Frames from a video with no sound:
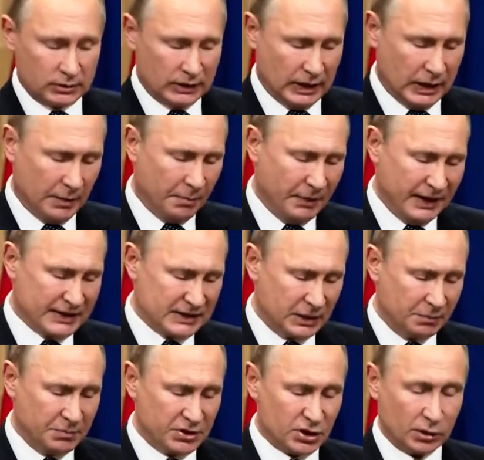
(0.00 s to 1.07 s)
American
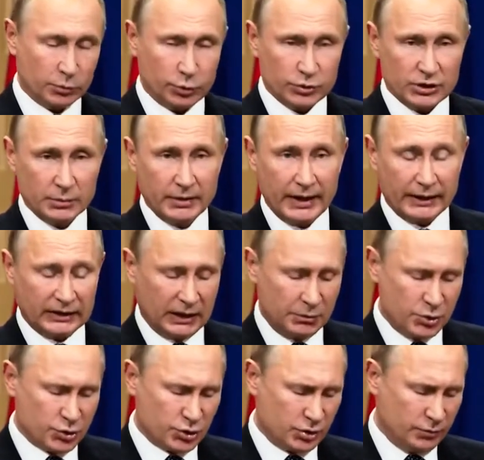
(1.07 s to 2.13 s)
delegation was
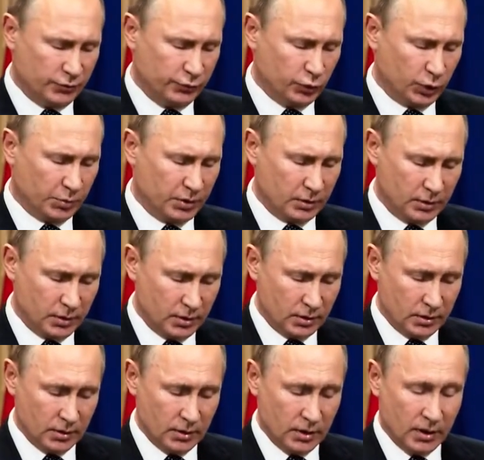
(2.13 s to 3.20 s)
one of the largest
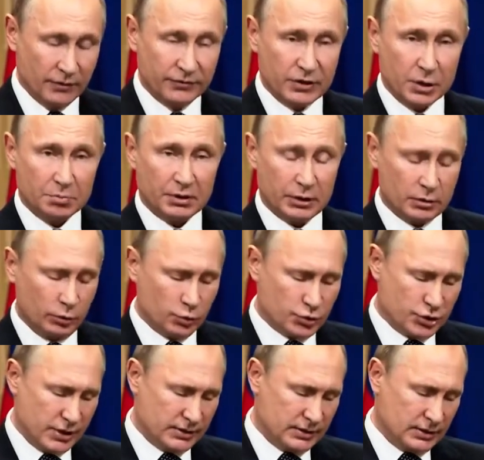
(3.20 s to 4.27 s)
delegations in the St.
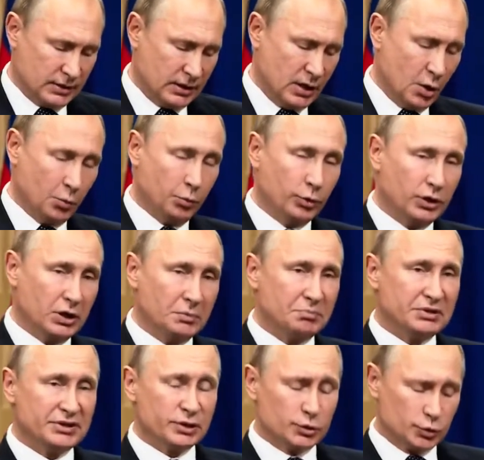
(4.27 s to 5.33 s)
Petersburg Economic
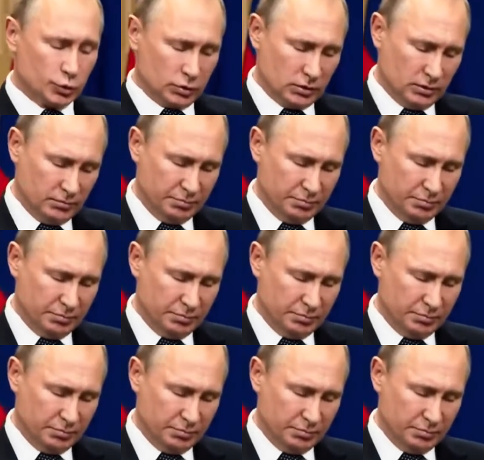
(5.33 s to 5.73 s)
Forum.